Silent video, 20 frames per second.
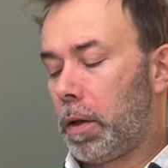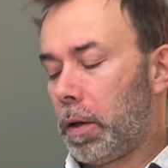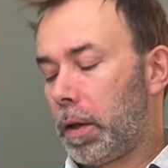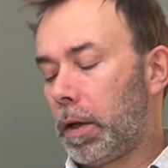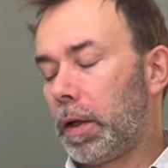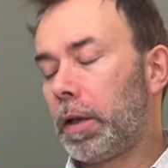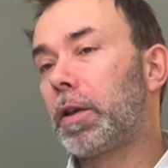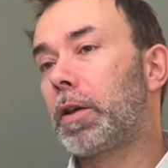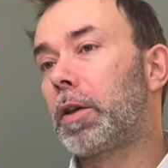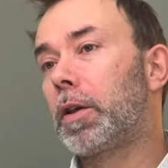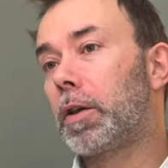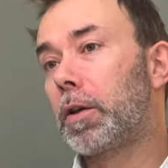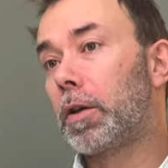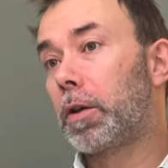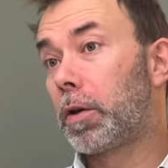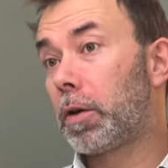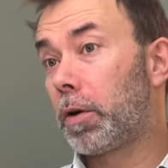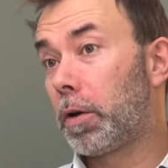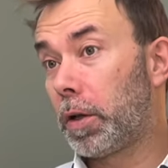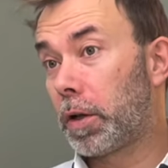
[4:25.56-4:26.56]
In
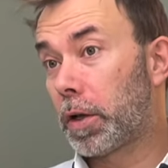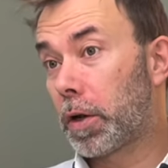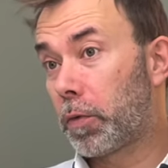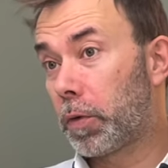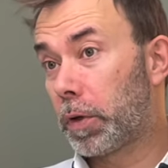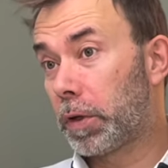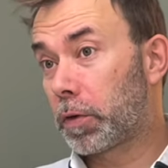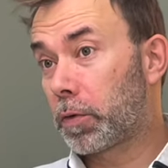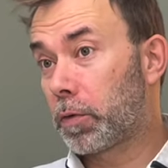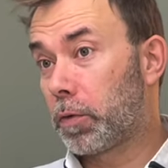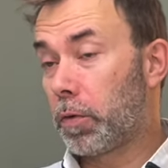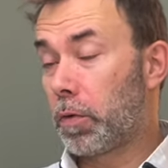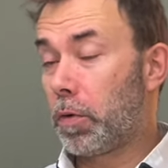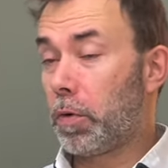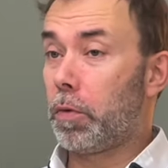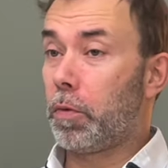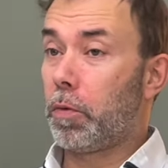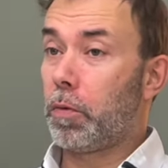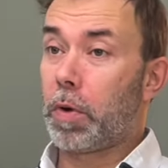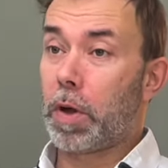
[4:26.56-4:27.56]
culinary
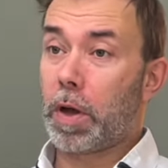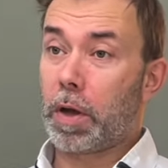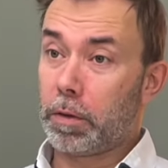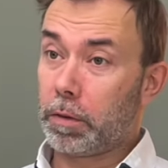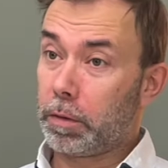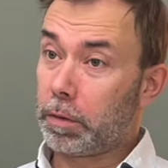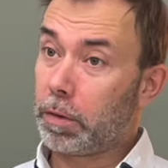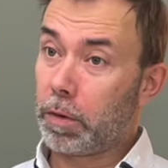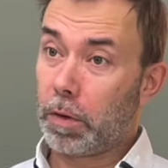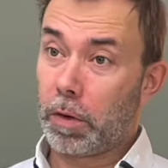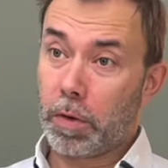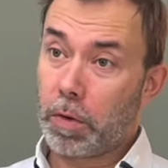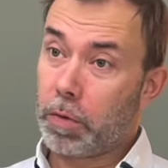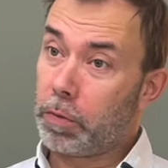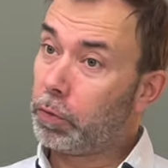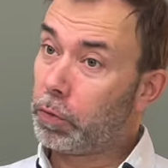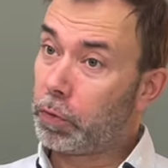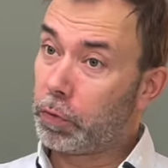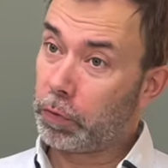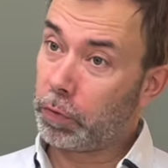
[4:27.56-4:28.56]
school, we are not
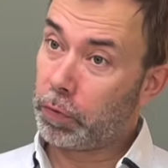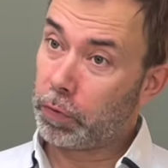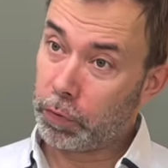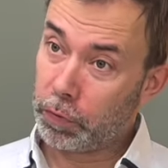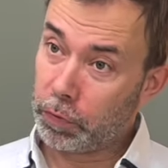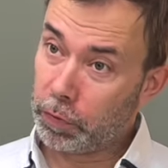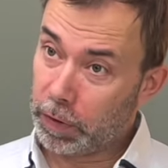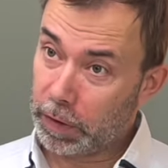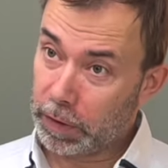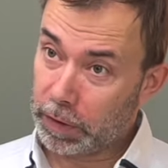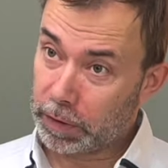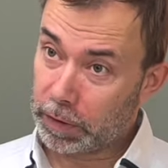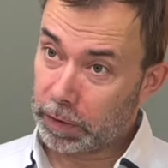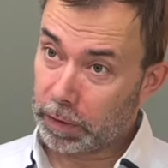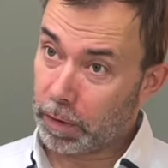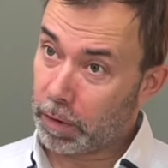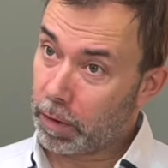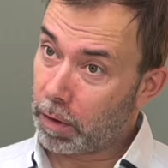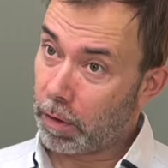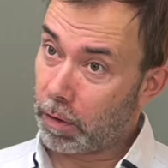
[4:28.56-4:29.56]
allowed to do this,
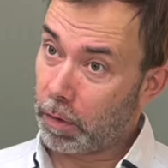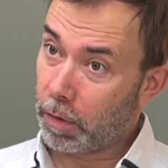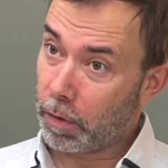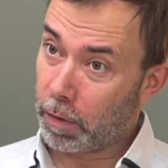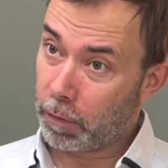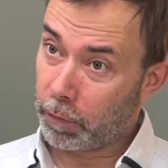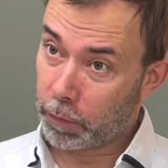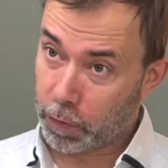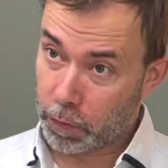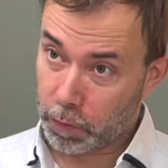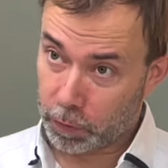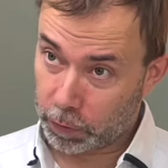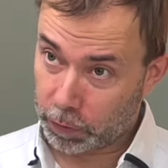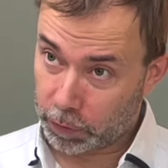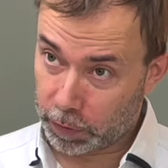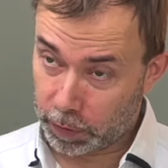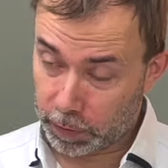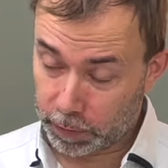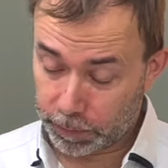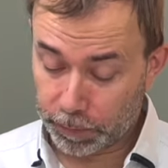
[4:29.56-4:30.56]
of
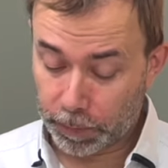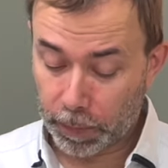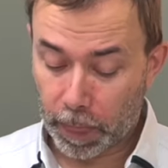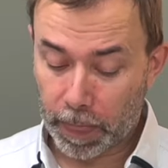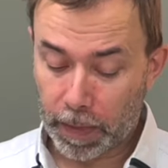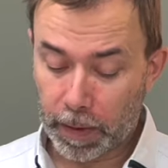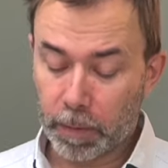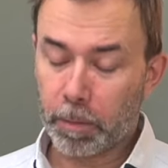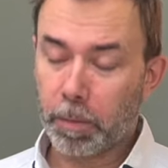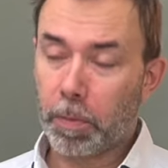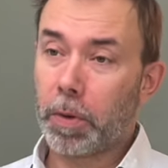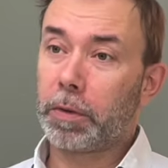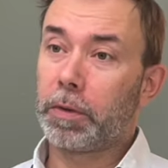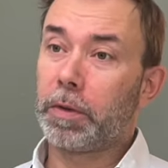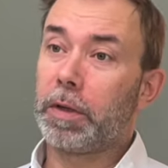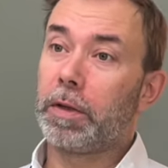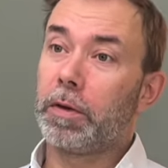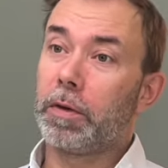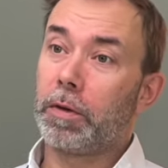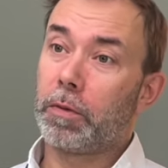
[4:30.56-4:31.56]
course. But
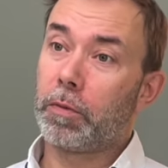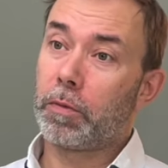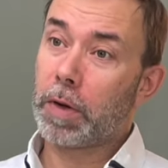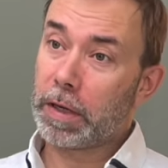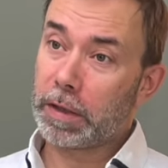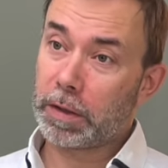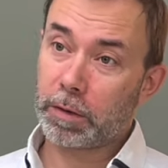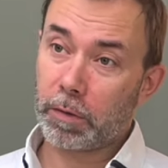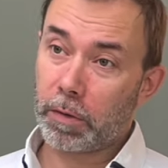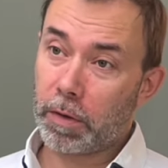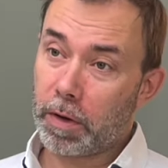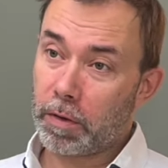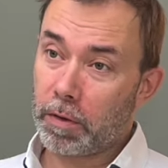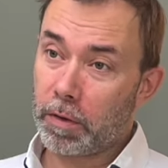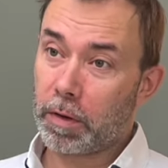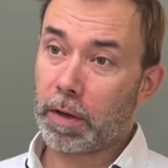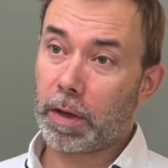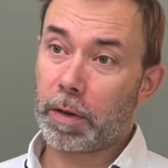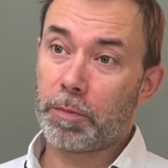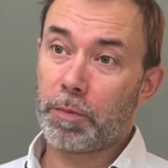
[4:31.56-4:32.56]
in
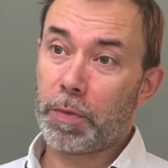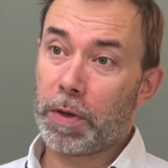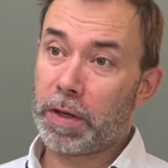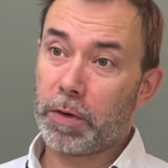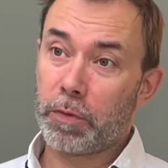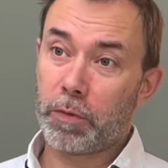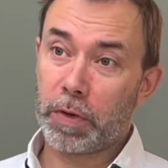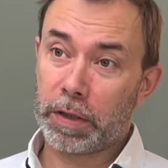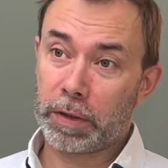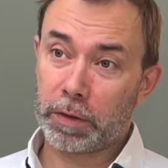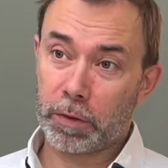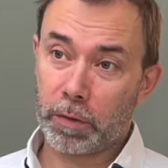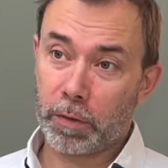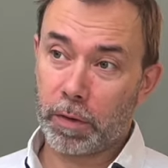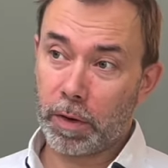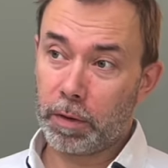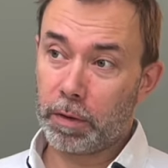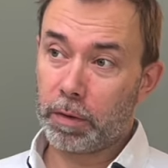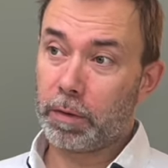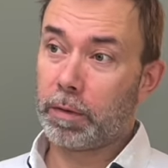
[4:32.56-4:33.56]
restaurant and many
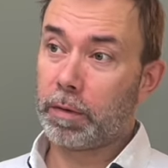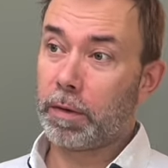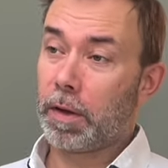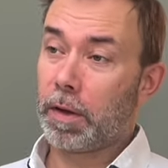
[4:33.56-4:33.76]
restaurants,